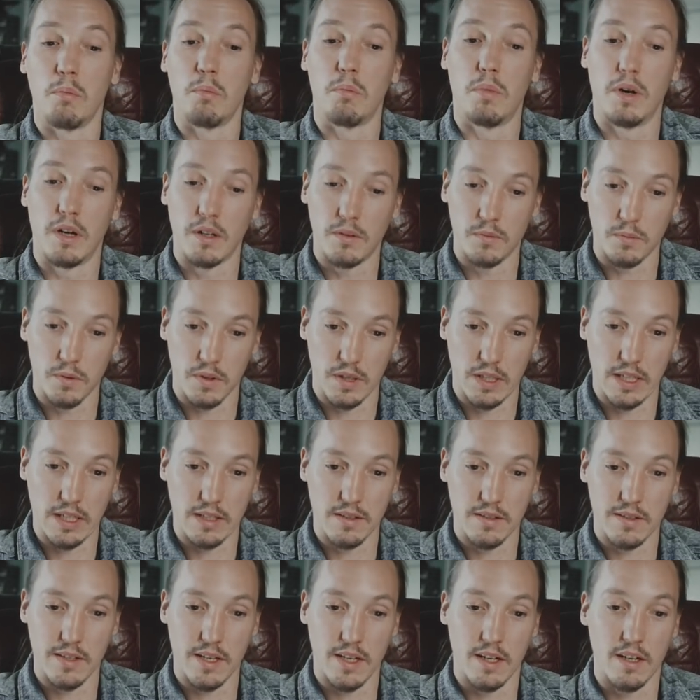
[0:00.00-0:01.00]
But with
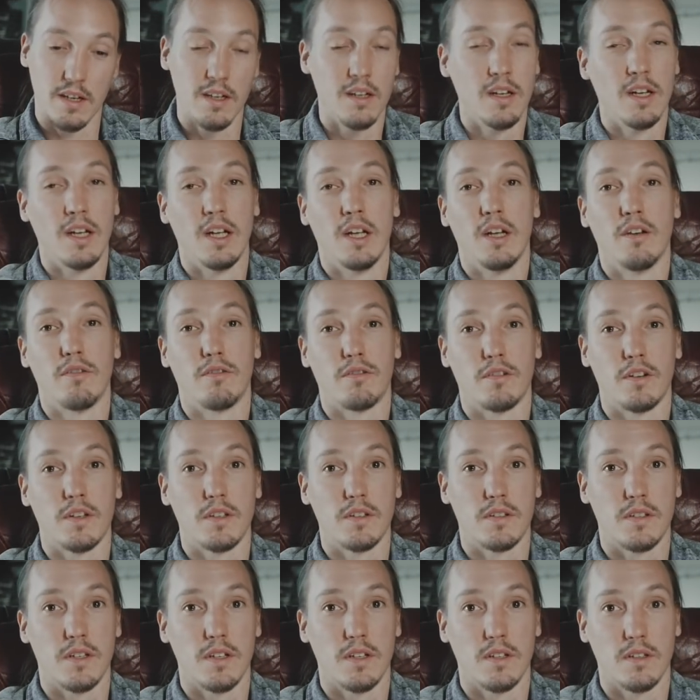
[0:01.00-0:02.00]
that said, for
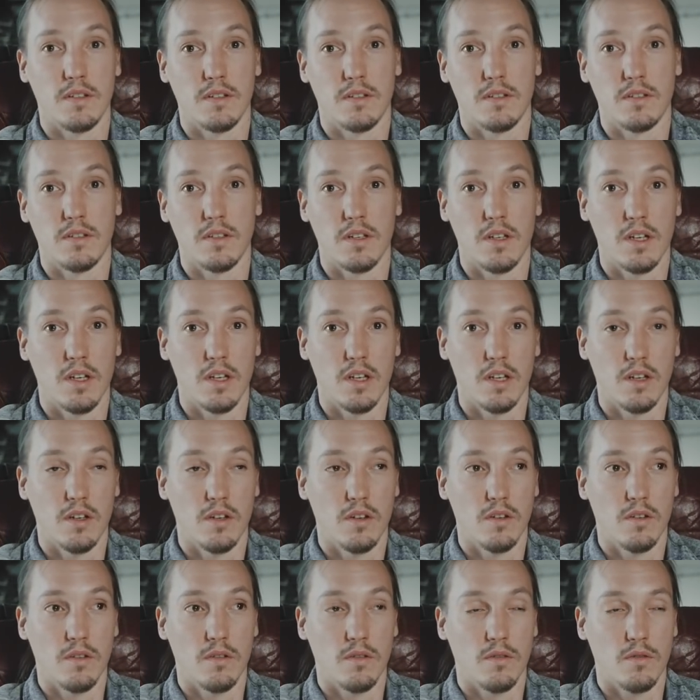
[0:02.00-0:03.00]
instance,
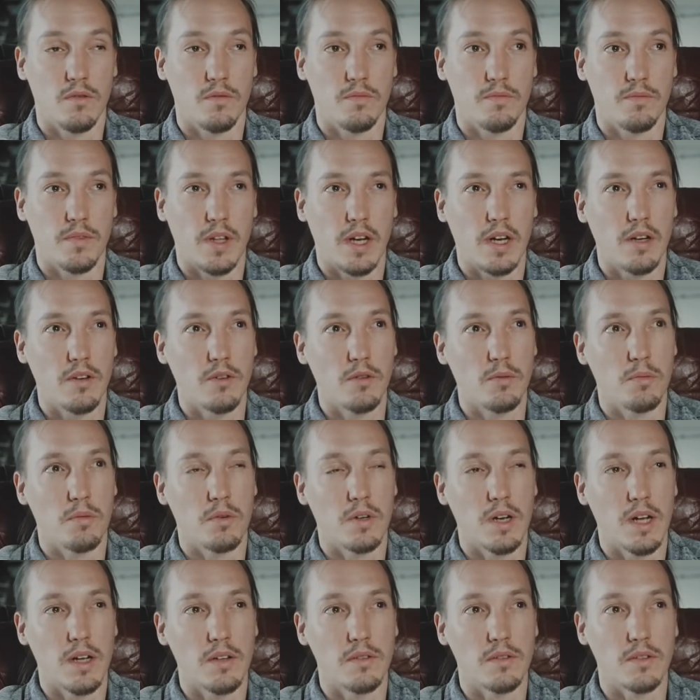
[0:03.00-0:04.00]
how do you
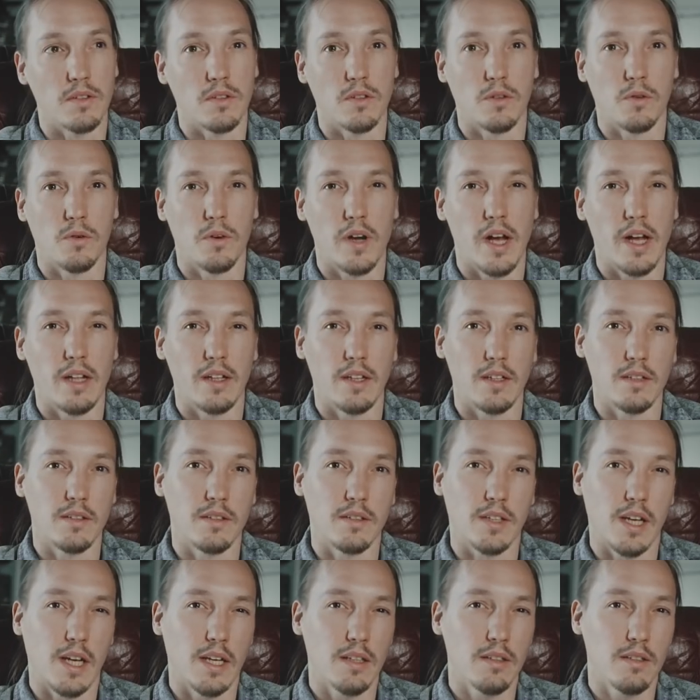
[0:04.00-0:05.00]
pronounce it?
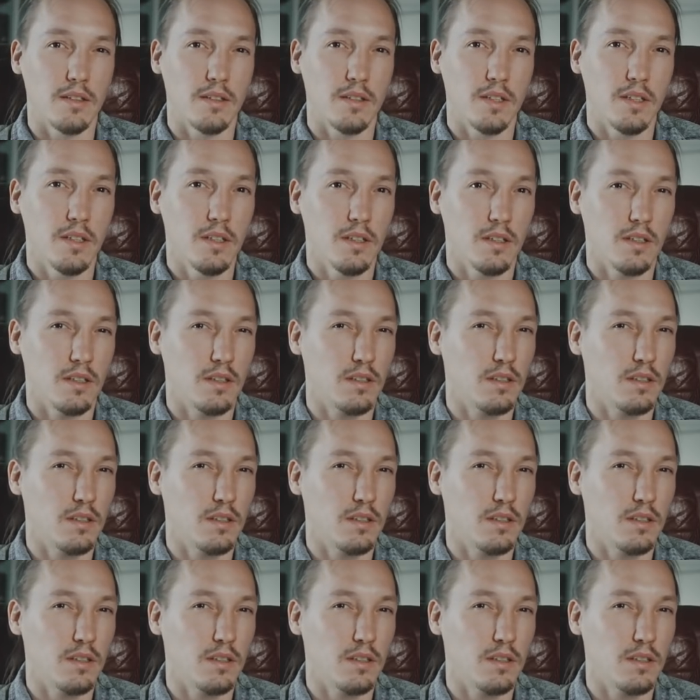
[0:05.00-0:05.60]
Kwanatskatsi?